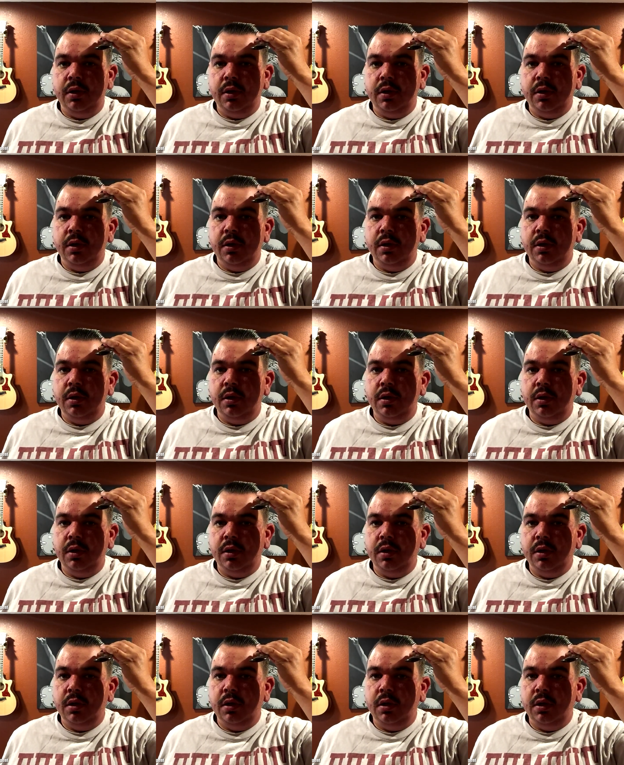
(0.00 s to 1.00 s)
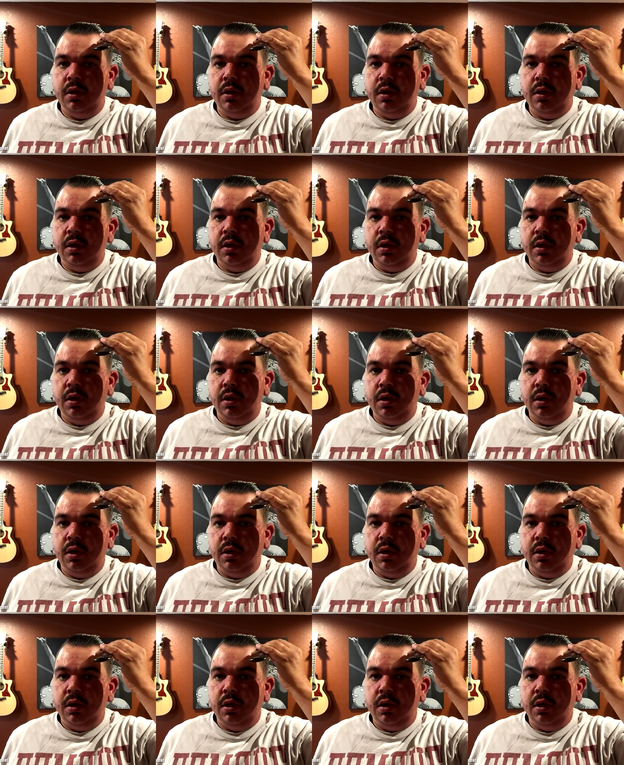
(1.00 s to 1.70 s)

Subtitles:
Nobody speaks.